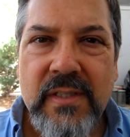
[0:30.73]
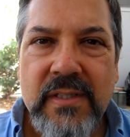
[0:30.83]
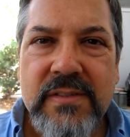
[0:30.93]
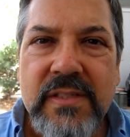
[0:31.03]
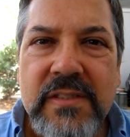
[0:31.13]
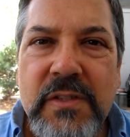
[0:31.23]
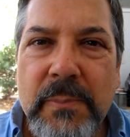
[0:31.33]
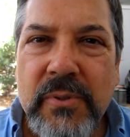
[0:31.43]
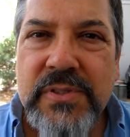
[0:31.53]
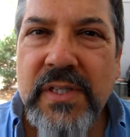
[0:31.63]

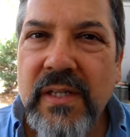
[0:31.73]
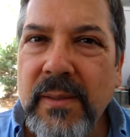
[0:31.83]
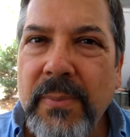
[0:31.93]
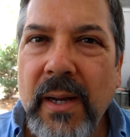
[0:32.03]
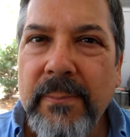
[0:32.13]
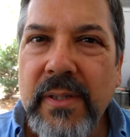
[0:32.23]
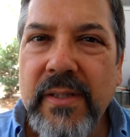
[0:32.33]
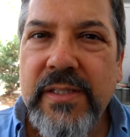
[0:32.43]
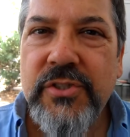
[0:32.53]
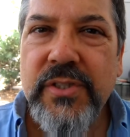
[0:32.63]
60% of the
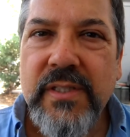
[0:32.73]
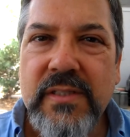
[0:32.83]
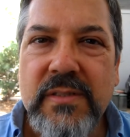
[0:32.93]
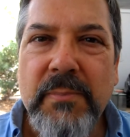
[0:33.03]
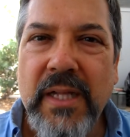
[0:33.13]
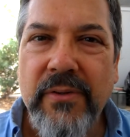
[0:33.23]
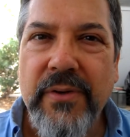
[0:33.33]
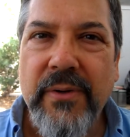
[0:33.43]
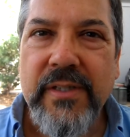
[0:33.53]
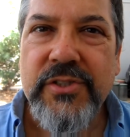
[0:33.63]
population is
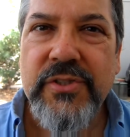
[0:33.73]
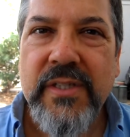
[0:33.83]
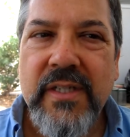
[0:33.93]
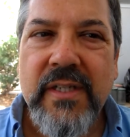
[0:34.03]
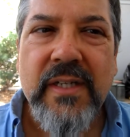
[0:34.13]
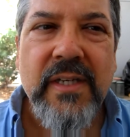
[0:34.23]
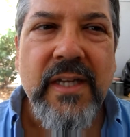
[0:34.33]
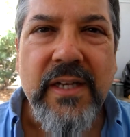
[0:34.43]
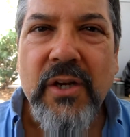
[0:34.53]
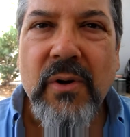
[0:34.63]
malnourished.
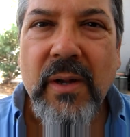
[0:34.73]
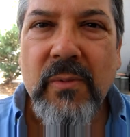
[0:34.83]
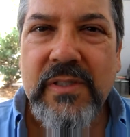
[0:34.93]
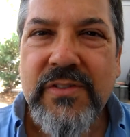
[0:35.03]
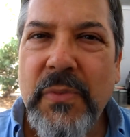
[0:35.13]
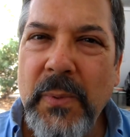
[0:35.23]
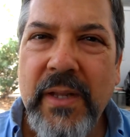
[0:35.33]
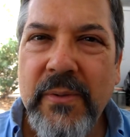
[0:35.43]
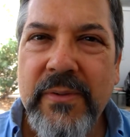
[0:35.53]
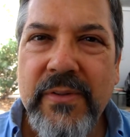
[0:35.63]
And here I was,
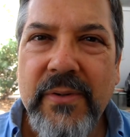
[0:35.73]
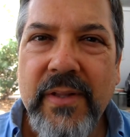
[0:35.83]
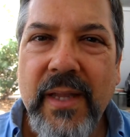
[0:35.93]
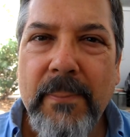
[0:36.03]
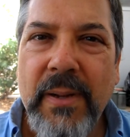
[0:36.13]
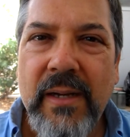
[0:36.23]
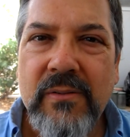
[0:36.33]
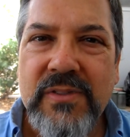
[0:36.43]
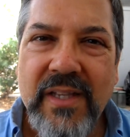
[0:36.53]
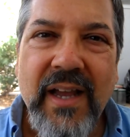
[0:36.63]
338
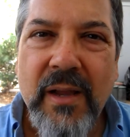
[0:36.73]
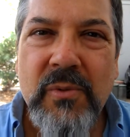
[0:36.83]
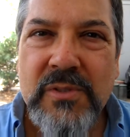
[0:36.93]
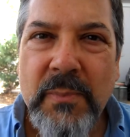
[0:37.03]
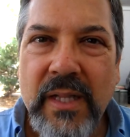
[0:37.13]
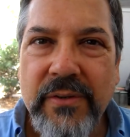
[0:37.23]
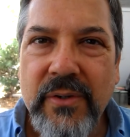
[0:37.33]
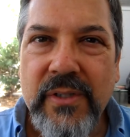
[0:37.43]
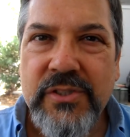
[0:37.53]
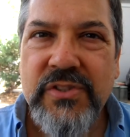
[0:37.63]
pounds, and I was
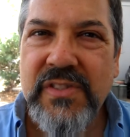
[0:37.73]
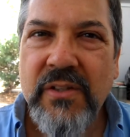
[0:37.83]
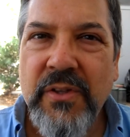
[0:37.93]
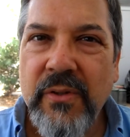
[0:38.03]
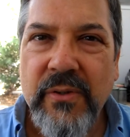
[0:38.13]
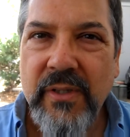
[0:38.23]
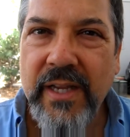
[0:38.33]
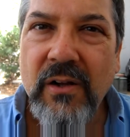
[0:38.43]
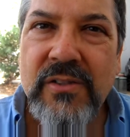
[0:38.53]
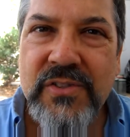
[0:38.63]
malnourished cellularly
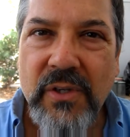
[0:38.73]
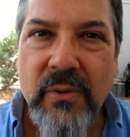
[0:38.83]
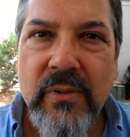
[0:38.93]
also.